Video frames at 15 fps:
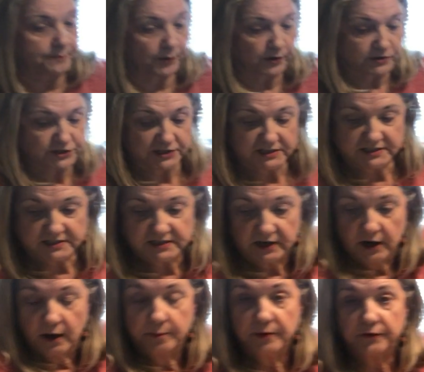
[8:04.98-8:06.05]
purchased
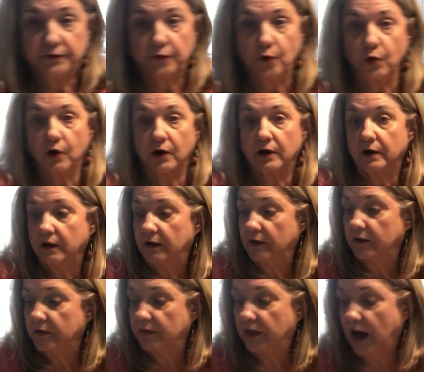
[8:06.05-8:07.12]
before
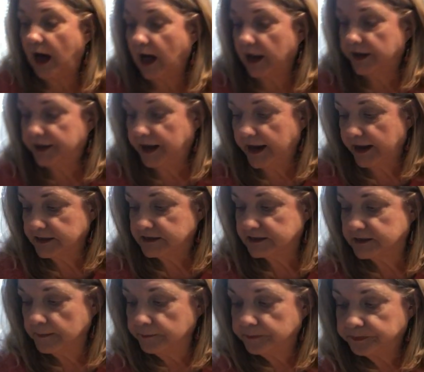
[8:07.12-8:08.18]
the
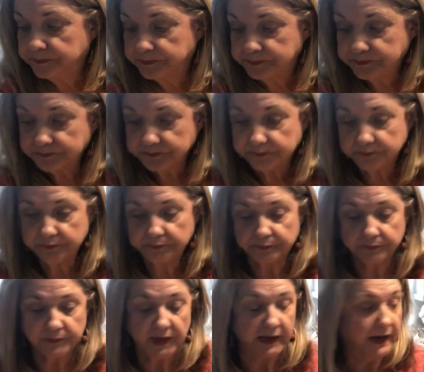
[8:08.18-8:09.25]
holidays.
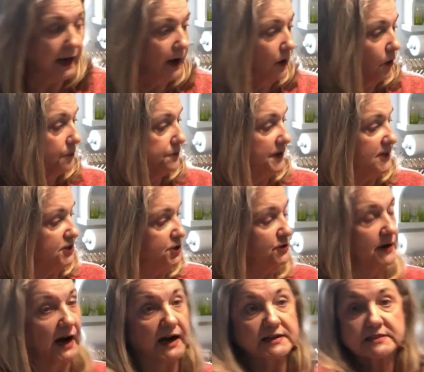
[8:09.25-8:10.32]
And I hope that you
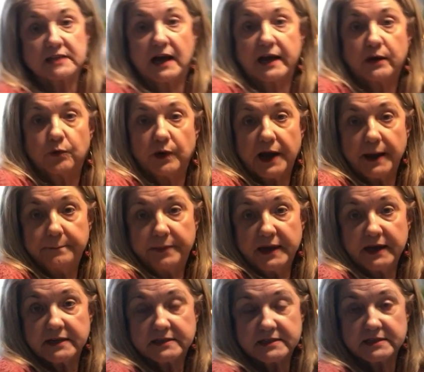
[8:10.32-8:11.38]
guys like what I
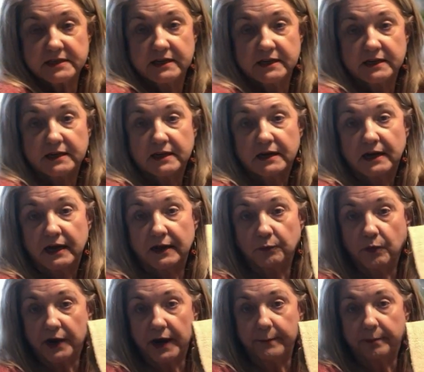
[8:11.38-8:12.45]
picked and
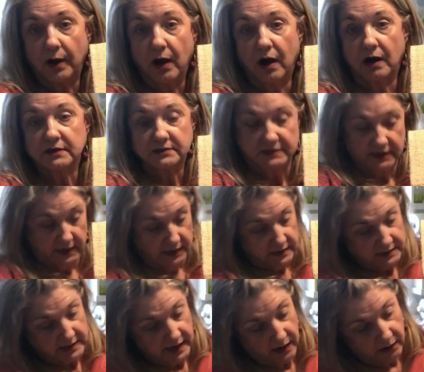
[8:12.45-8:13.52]
what I bought.
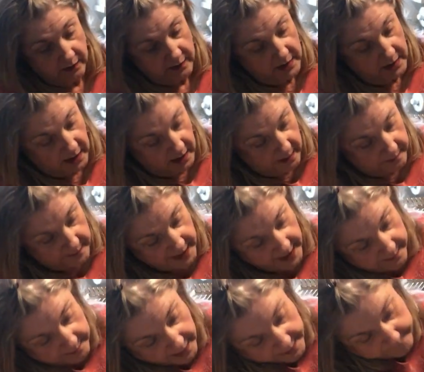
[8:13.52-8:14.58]
Now, at my